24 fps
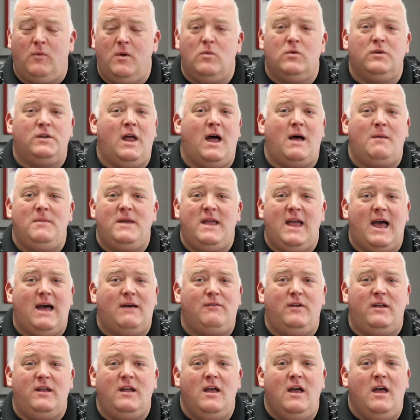We will not be
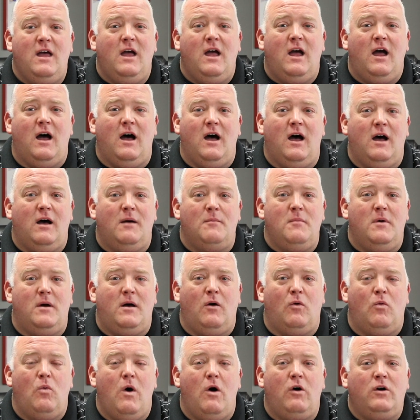having
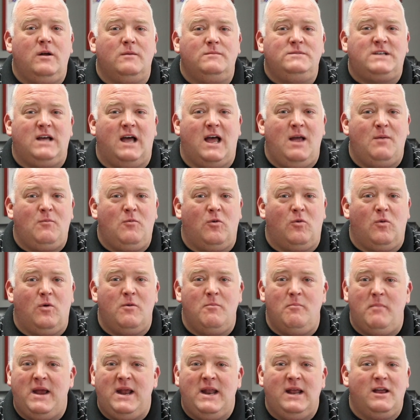a welcome time where
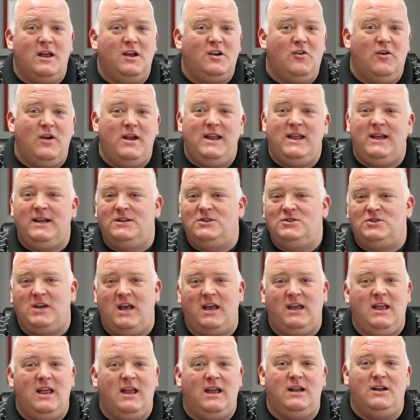we're meeting and greeting and
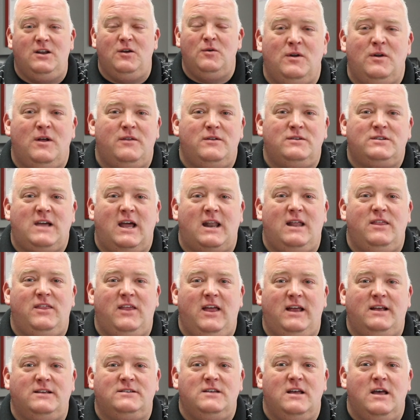shaking and all those kind of
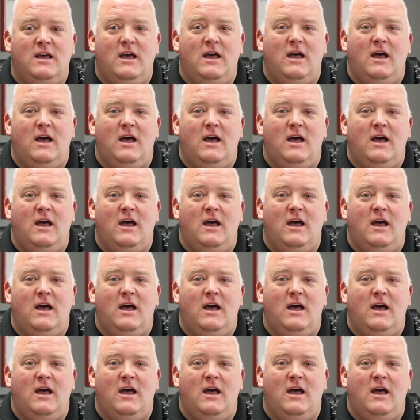things